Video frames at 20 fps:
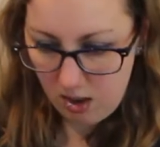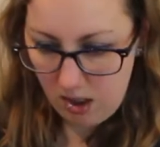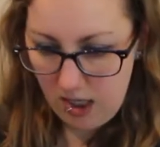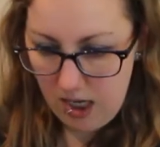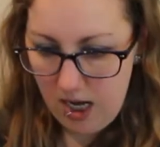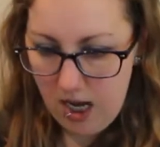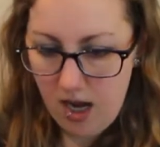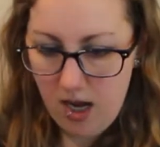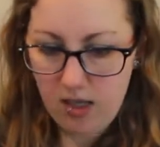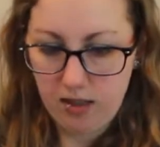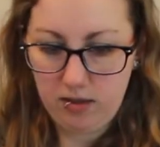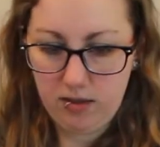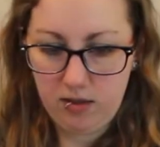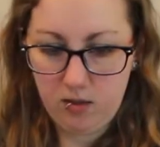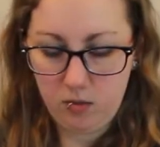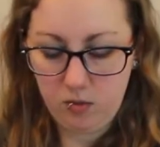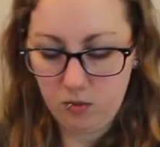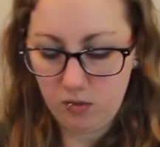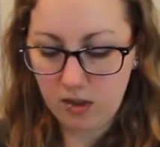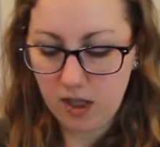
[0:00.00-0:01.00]
yes, yeah,
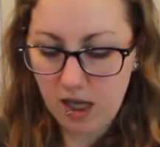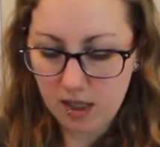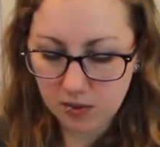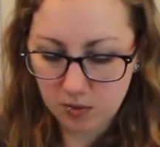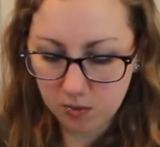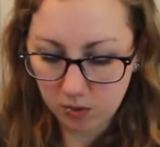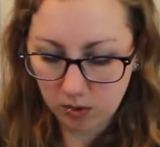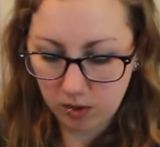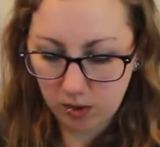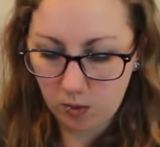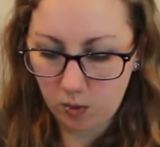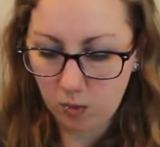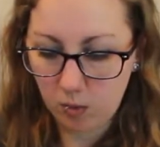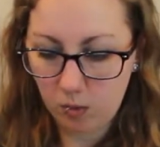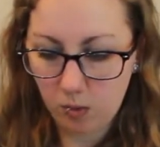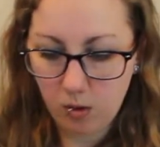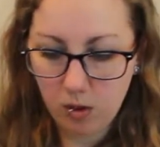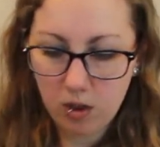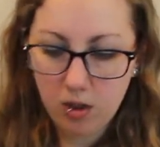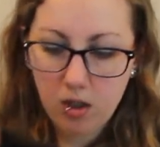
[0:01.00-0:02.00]
so that's really
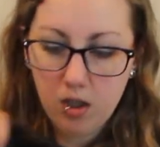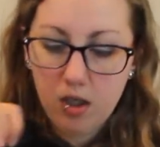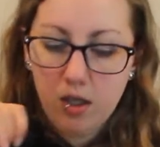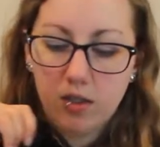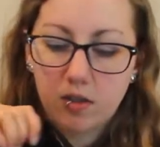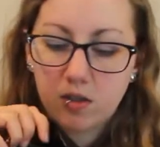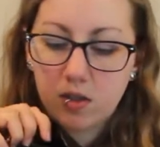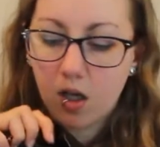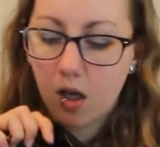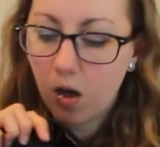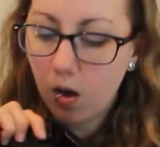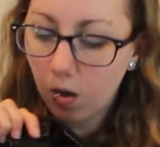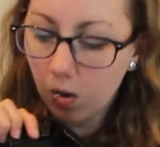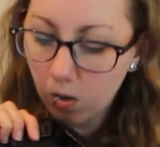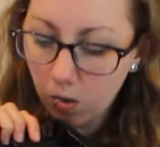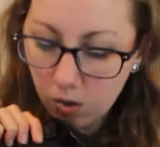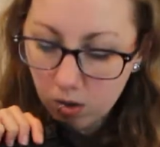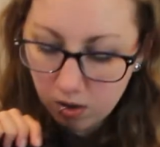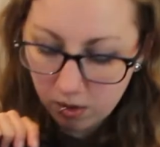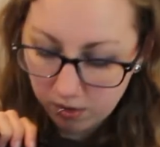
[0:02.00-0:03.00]
cool.
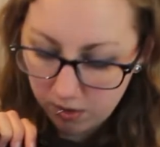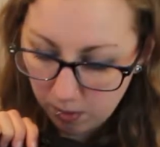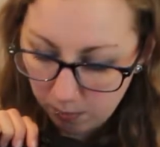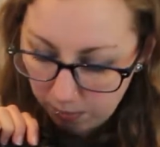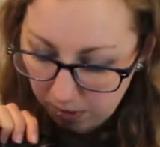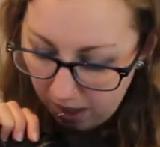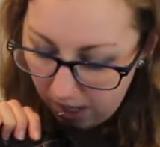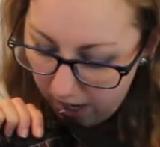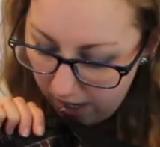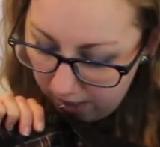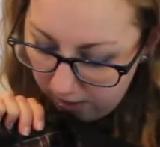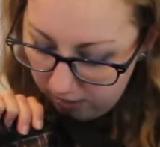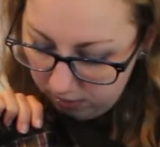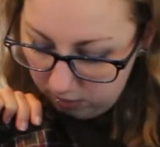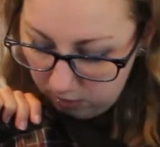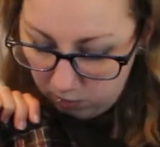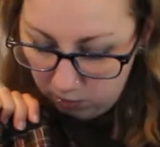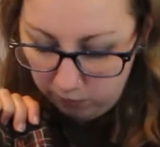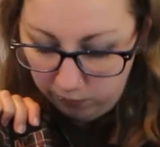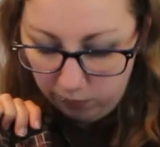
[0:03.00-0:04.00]
So the
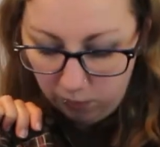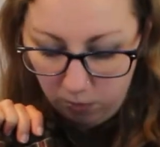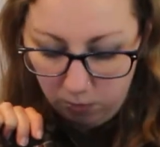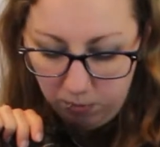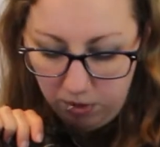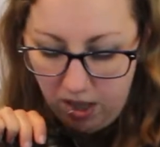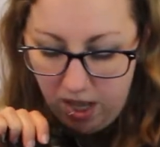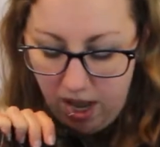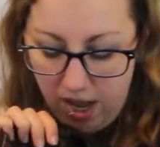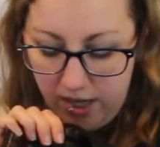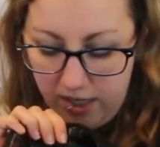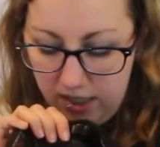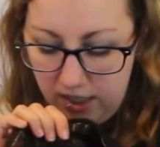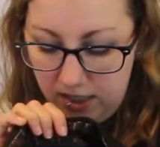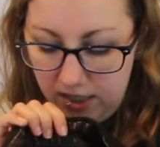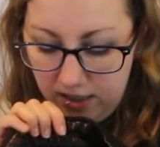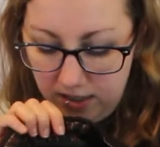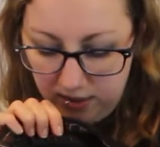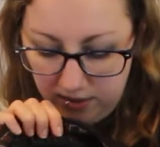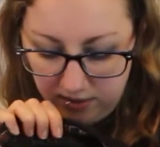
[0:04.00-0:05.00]
plaid, the uniform plaid,
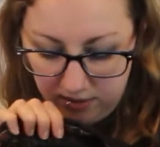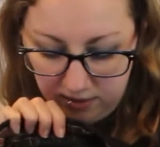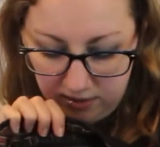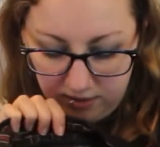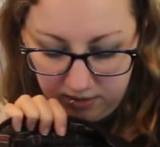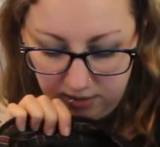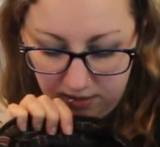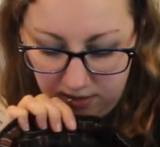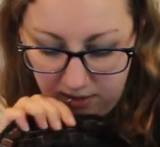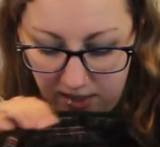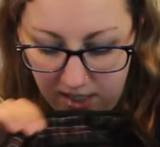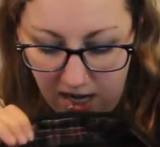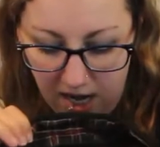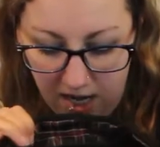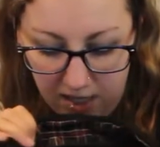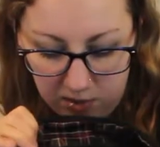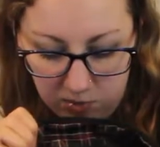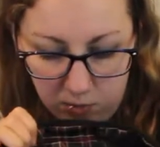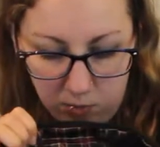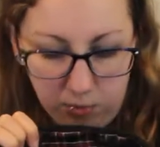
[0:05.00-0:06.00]
is the
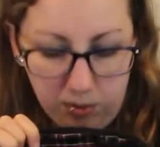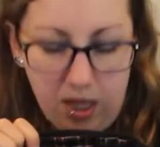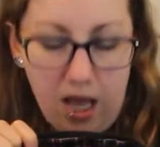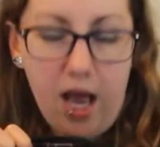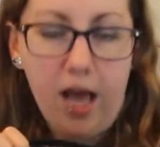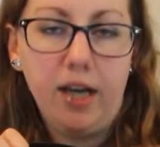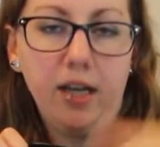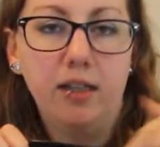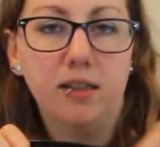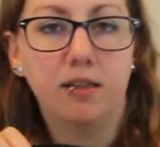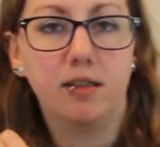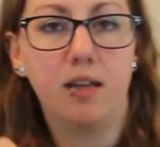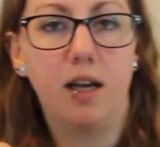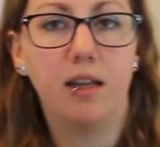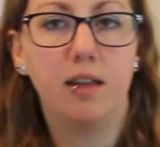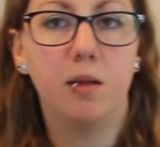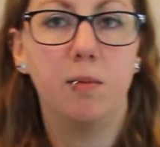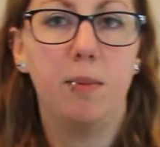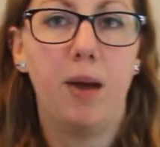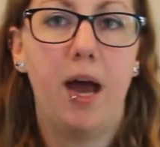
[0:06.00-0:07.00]
actual plaid
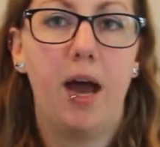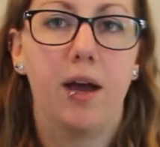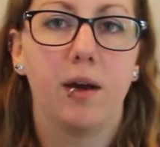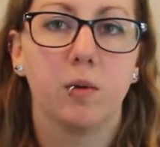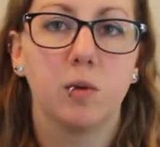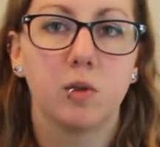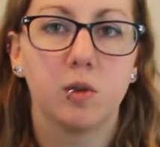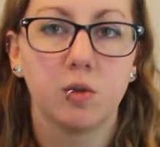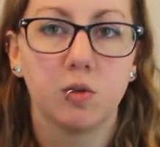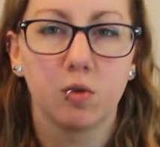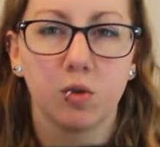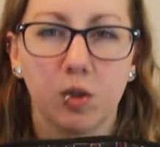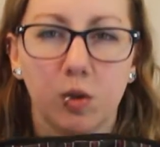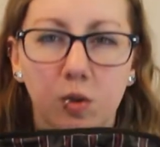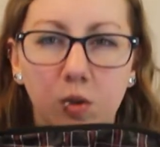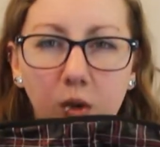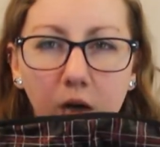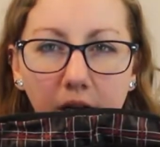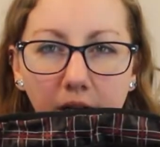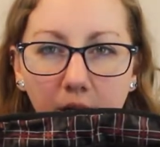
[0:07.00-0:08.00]
inside the bag, which is really
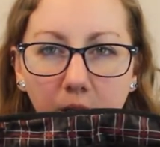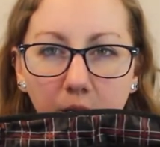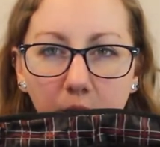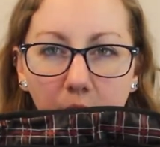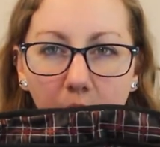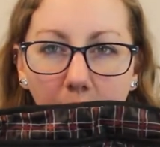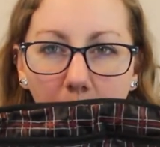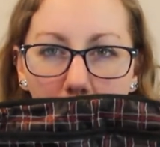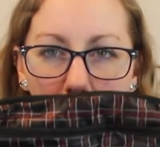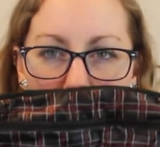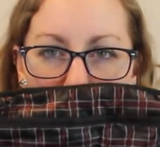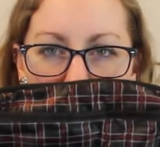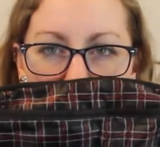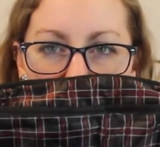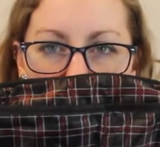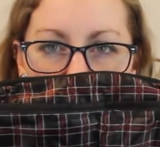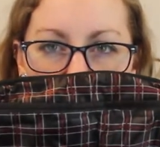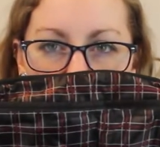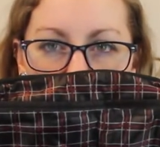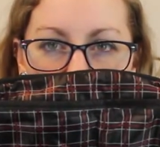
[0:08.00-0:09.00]
cool. I don't know how well
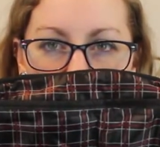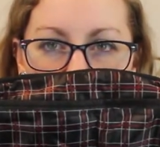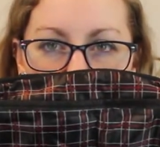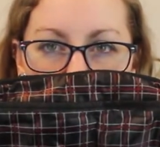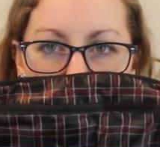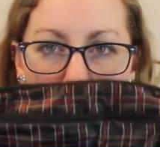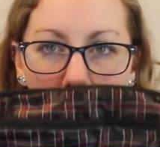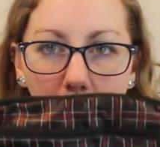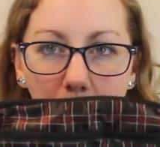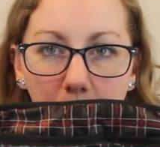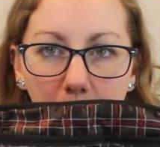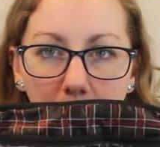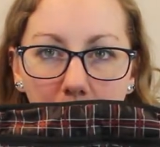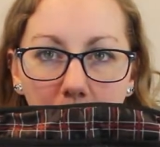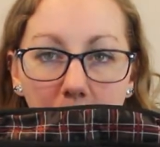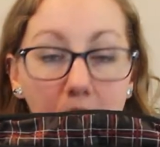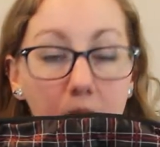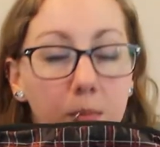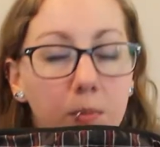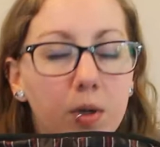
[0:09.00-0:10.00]
this is going to show up,
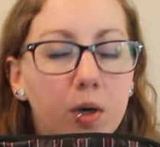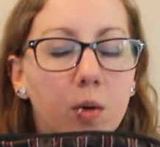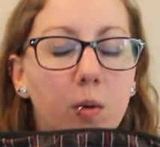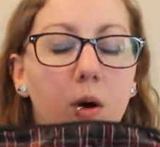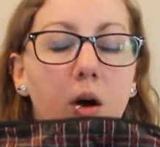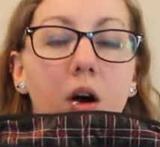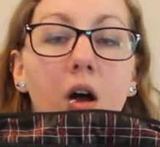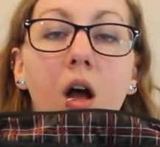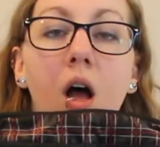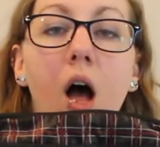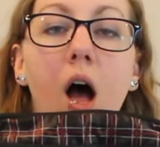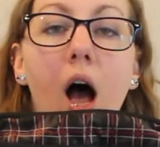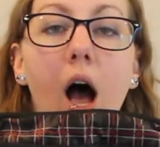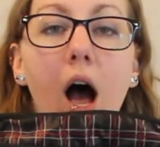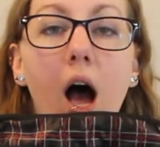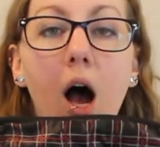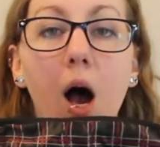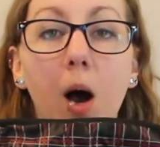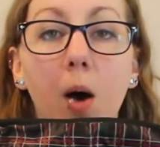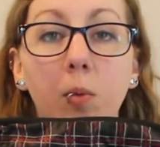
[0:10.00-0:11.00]
but it will.
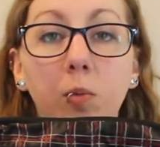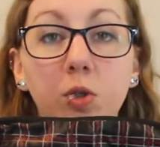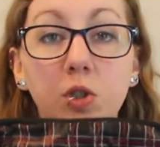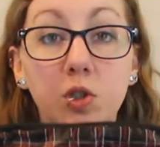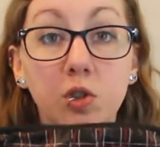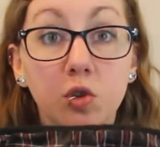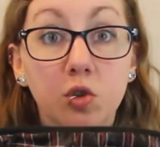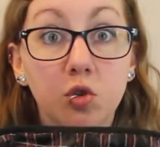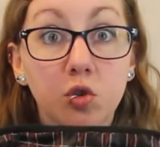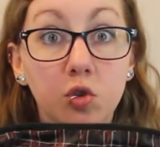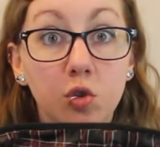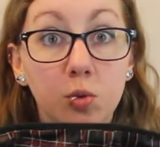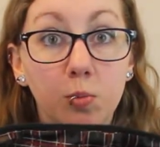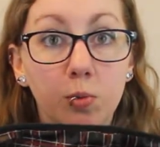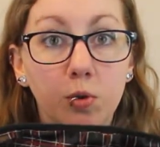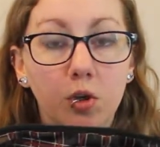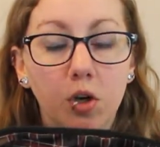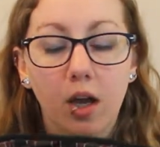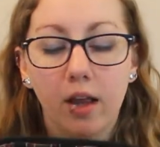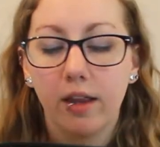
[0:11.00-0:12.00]
Which is
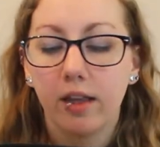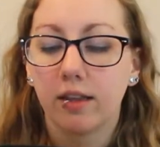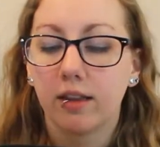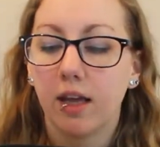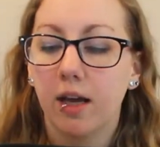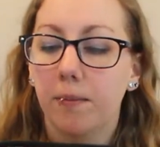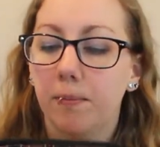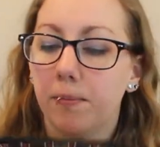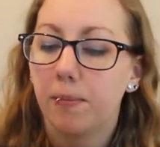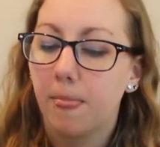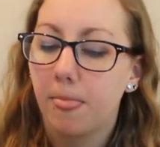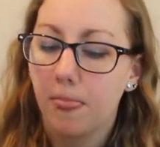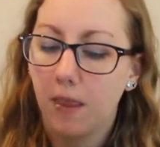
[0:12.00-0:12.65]
super, I like that.